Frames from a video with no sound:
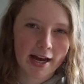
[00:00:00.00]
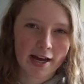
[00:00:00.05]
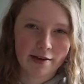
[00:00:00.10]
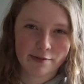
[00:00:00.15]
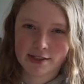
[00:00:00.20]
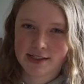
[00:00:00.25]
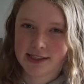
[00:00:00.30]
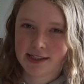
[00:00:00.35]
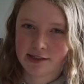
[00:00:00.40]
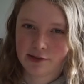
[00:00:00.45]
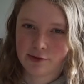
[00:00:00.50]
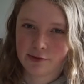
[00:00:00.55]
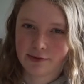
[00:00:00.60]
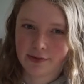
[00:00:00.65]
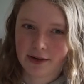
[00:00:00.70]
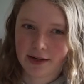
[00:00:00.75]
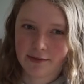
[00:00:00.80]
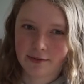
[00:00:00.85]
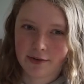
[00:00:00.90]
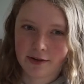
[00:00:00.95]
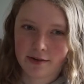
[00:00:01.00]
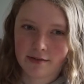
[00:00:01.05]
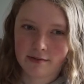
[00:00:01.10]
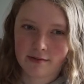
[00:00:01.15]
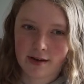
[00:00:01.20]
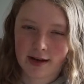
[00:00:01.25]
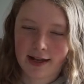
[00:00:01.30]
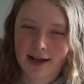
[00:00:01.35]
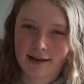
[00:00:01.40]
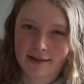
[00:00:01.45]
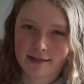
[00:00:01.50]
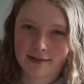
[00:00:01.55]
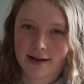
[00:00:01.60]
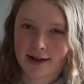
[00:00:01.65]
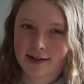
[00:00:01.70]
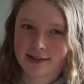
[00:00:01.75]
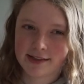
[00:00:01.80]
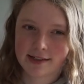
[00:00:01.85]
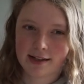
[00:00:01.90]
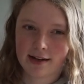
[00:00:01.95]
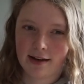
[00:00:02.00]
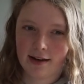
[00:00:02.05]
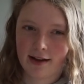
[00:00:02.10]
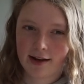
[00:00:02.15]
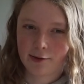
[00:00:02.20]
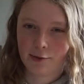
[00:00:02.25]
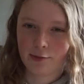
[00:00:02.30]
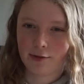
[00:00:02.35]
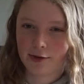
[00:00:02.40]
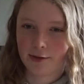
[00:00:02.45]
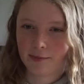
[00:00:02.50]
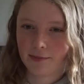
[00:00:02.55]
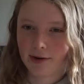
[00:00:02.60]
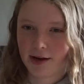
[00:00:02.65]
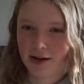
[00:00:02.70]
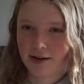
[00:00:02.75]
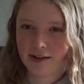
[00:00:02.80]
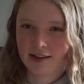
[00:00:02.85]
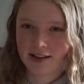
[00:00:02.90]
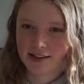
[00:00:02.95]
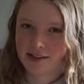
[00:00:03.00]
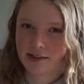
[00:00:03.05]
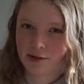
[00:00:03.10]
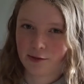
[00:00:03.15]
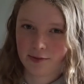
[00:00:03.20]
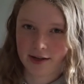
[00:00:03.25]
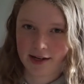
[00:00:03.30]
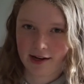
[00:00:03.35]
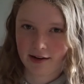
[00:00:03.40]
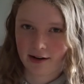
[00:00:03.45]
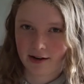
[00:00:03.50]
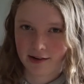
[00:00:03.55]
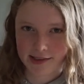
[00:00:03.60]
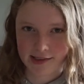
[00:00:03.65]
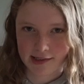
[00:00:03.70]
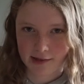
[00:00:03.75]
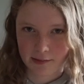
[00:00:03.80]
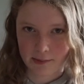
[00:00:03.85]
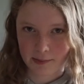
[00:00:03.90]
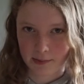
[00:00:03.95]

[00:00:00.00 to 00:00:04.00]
have a single favourite. I, I just kind of like all of them. I know that's not really an answer,